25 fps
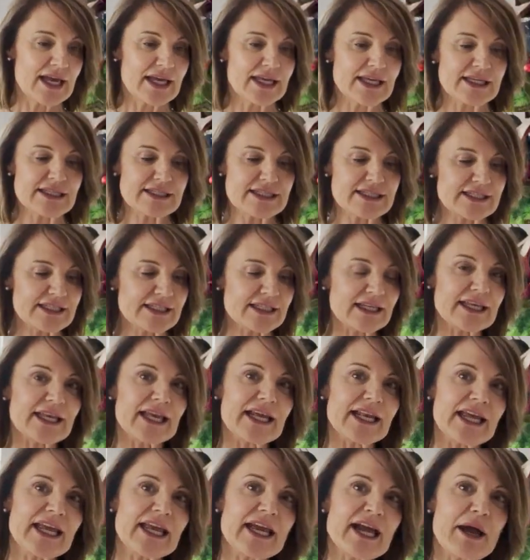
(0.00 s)
consider
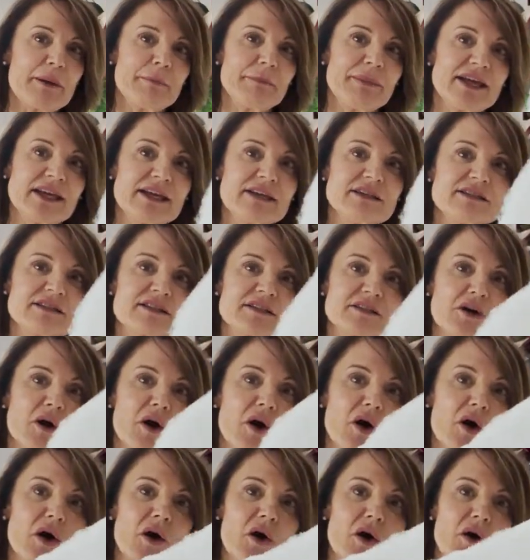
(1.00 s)
getting a piece
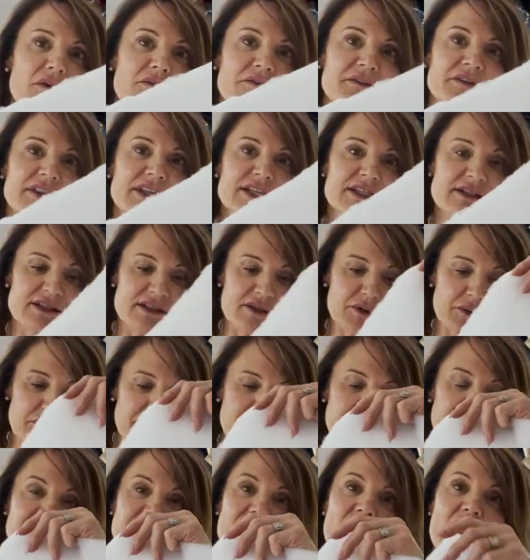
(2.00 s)
of this sort of
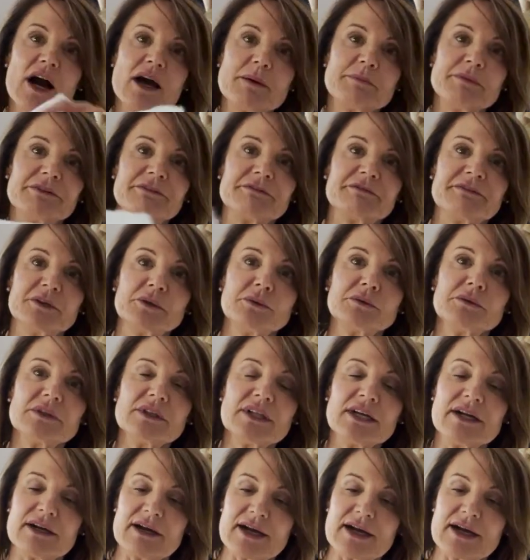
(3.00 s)
fibre fill